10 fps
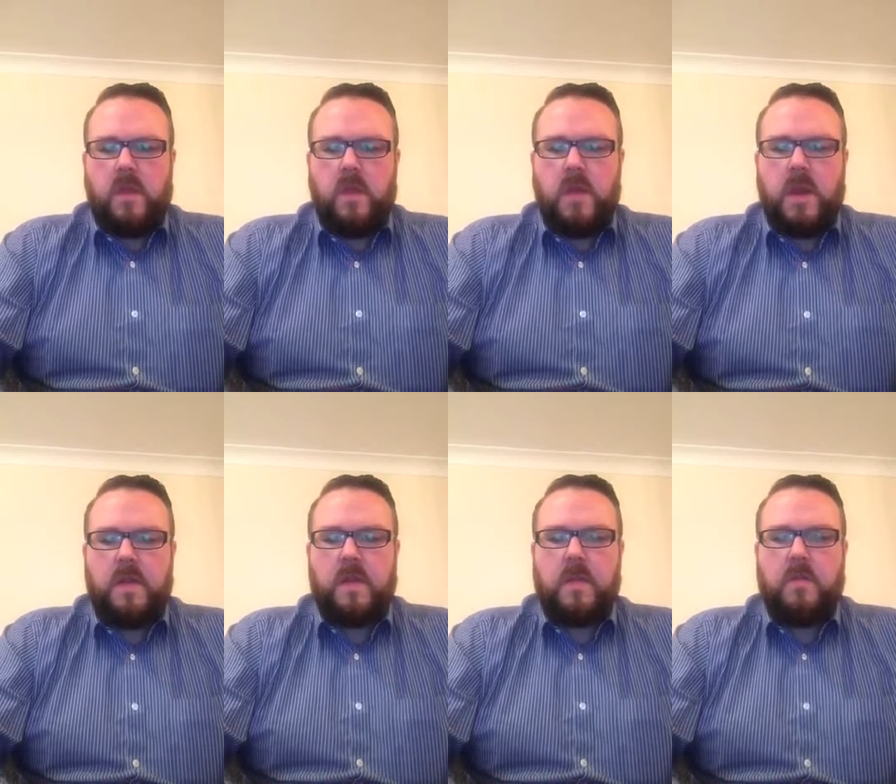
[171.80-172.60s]
you
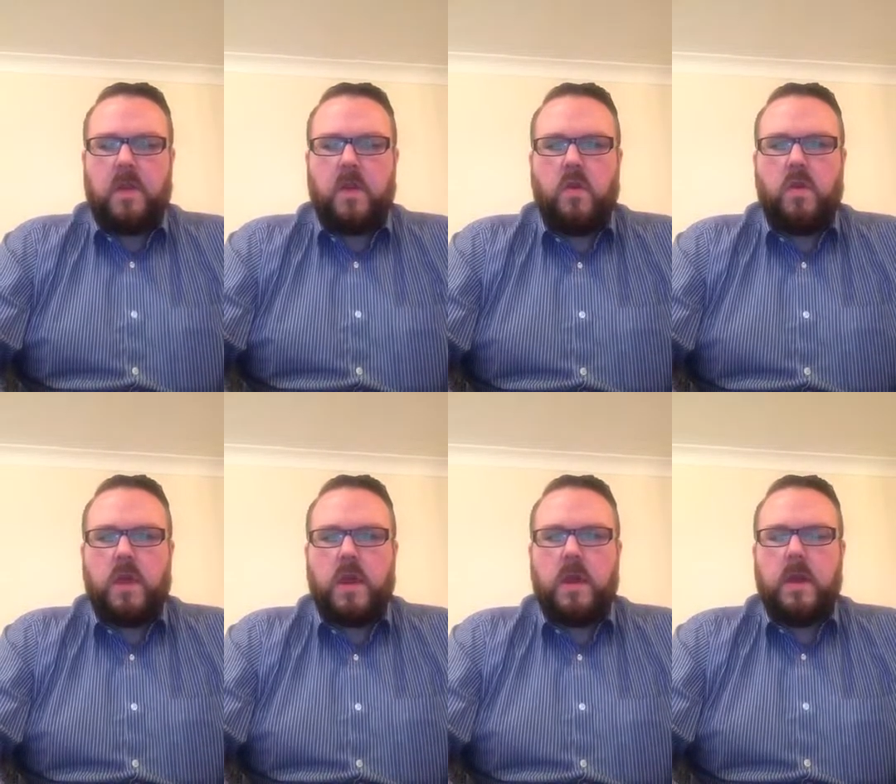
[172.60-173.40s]
need to be
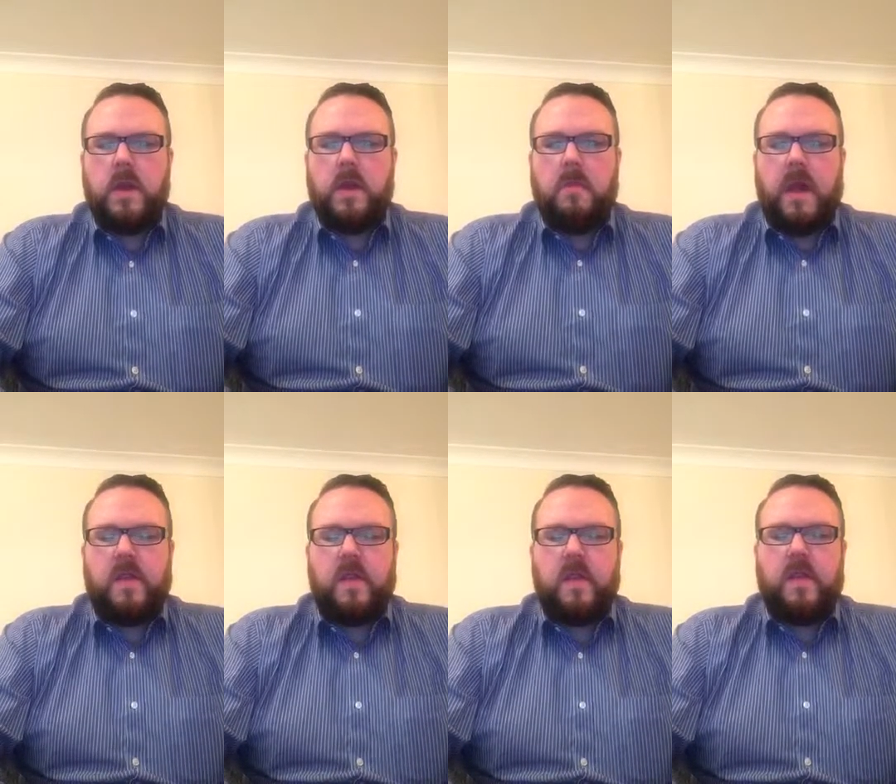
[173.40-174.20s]
recording
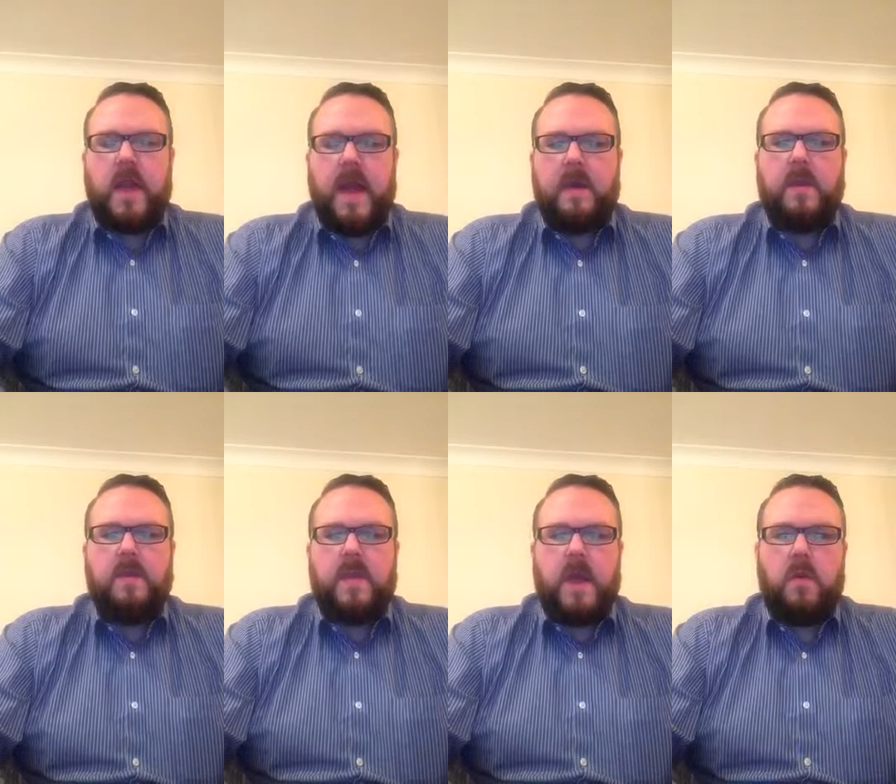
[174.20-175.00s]
maintenance and how
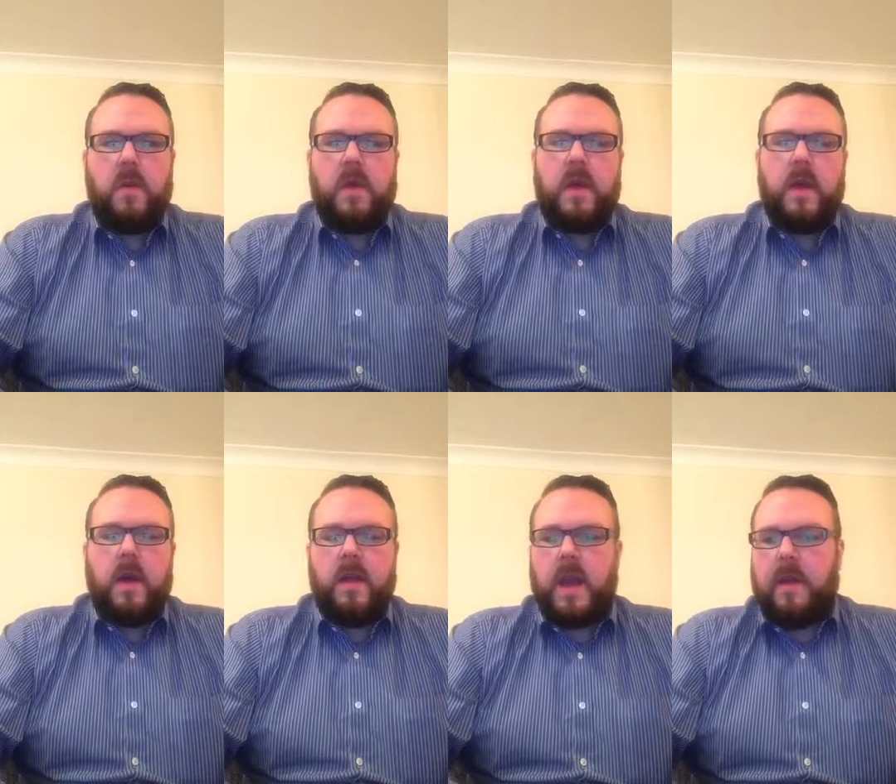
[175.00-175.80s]
you've dealt with it.
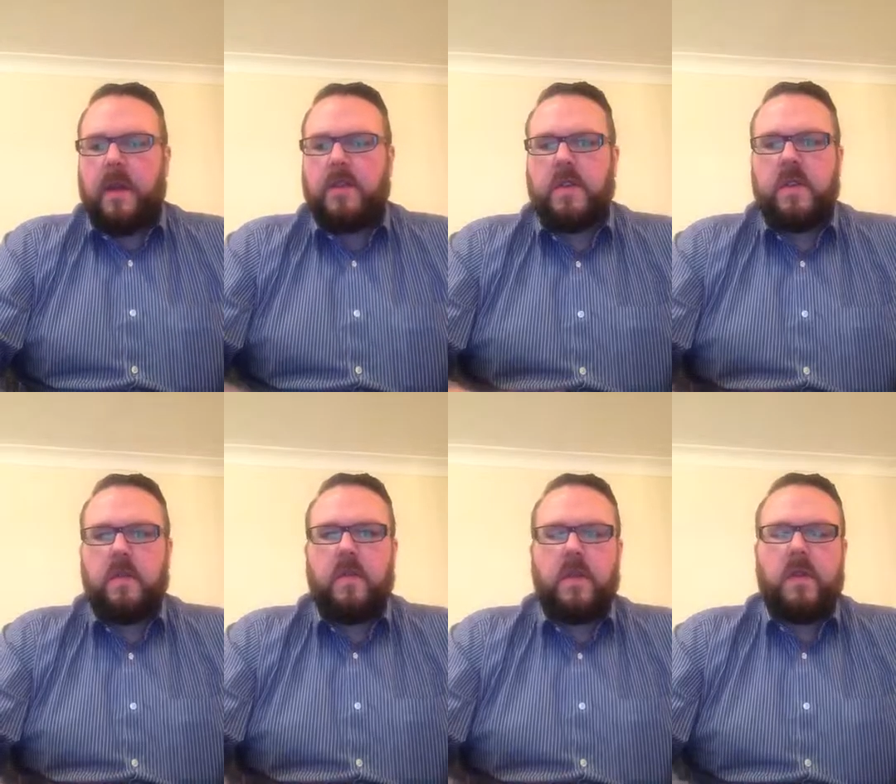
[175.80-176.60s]
In our agency,
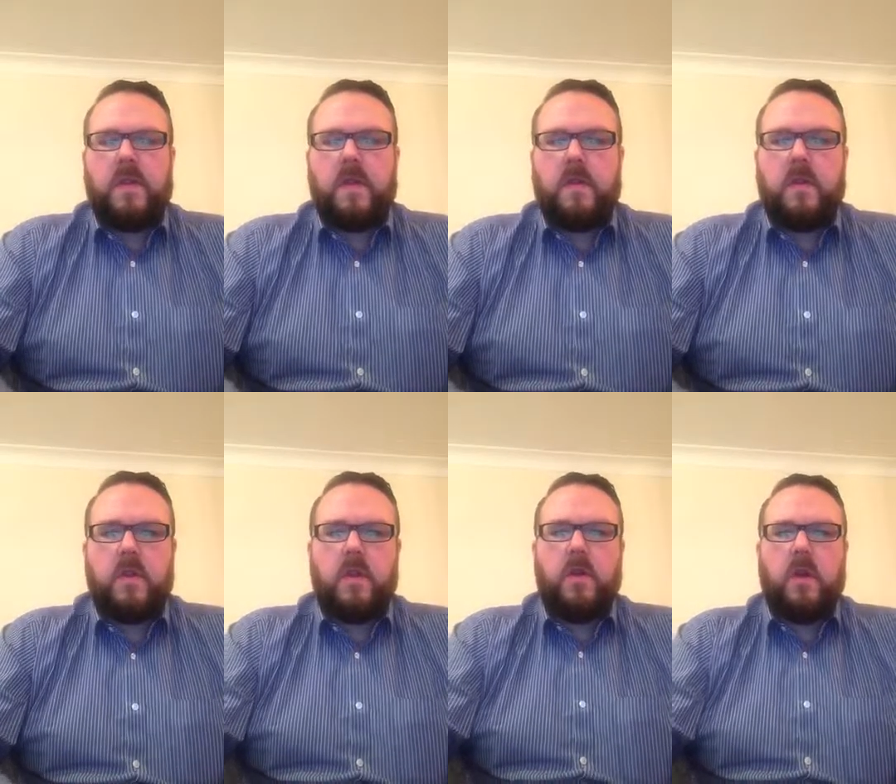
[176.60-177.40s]
we've got a system. We've
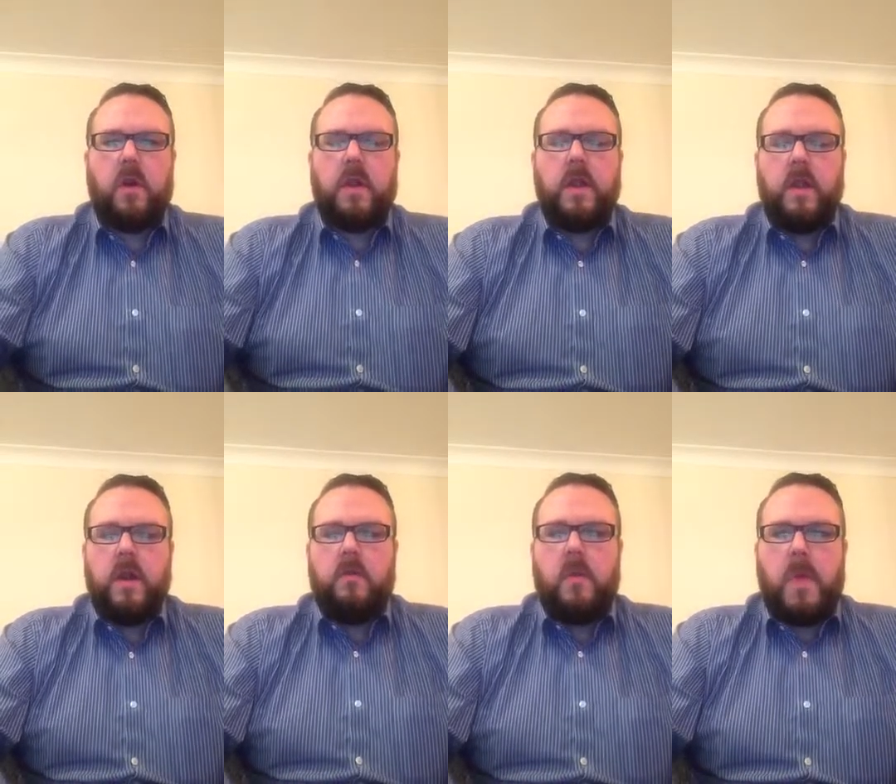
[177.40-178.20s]
got an online
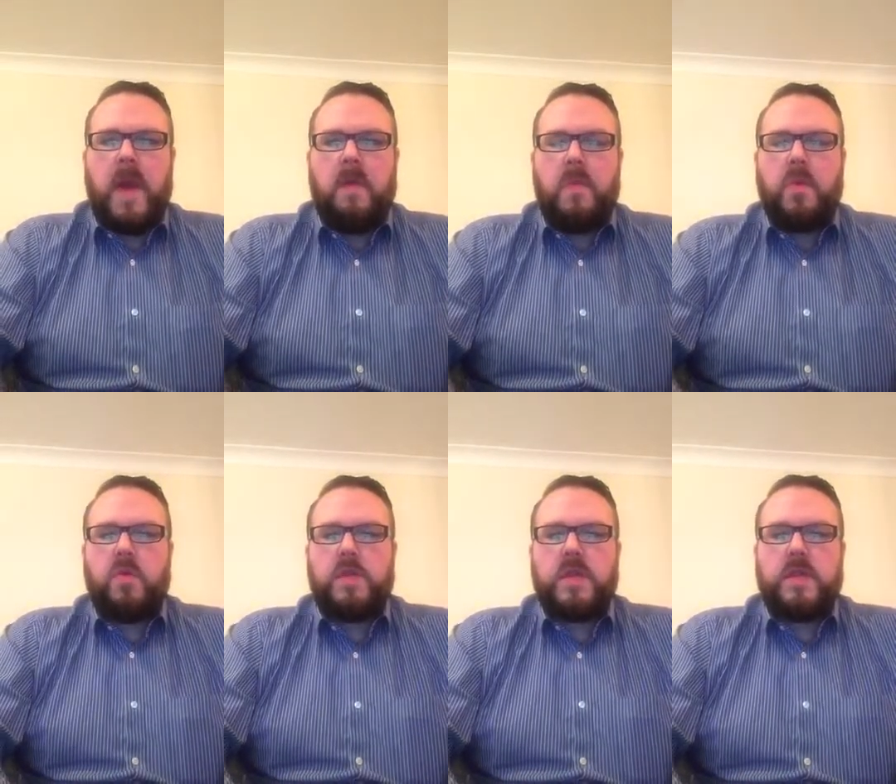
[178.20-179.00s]
repair
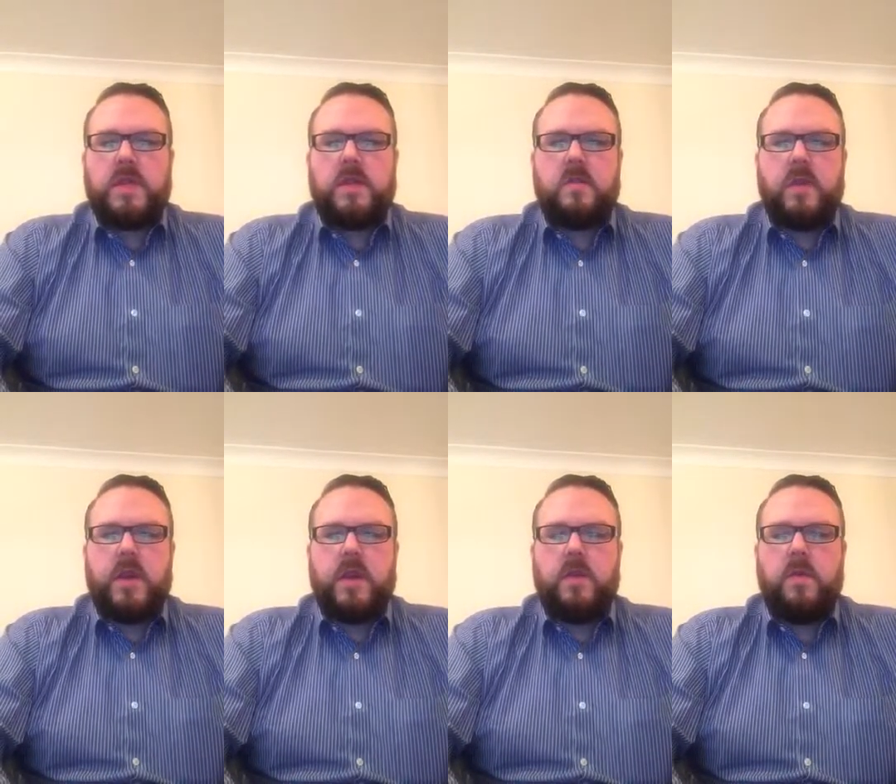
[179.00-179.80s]
reporting system we
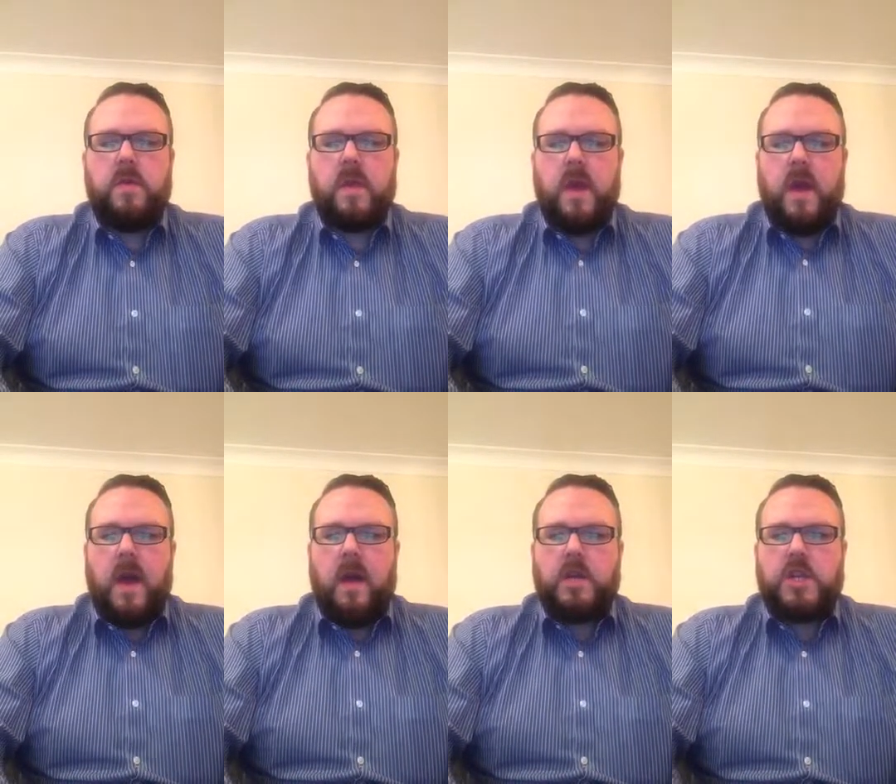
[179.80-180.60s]
use,
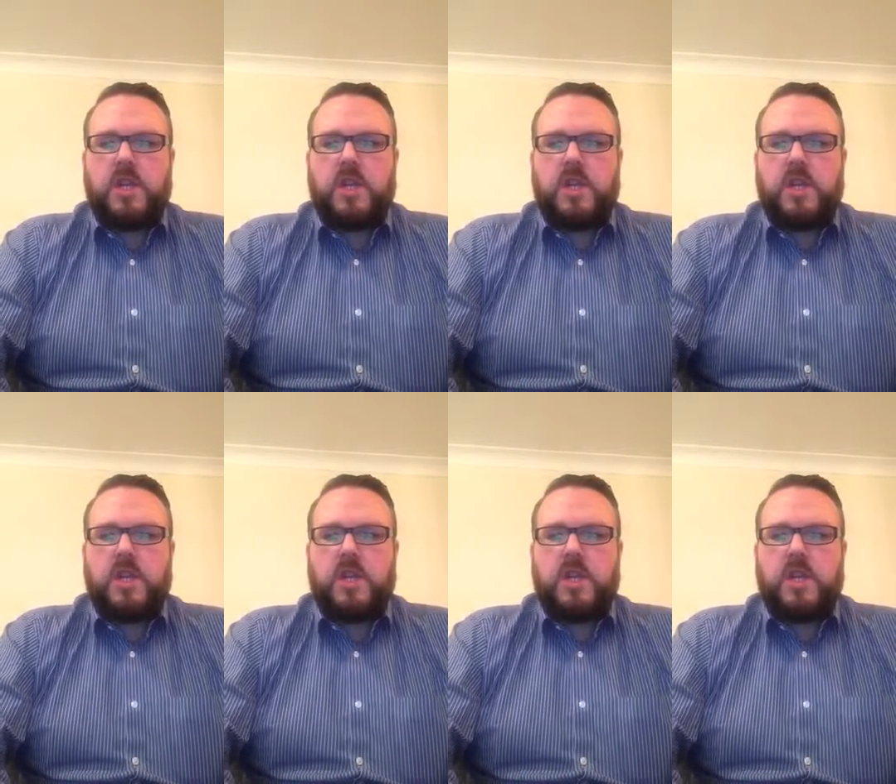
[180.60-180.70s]
which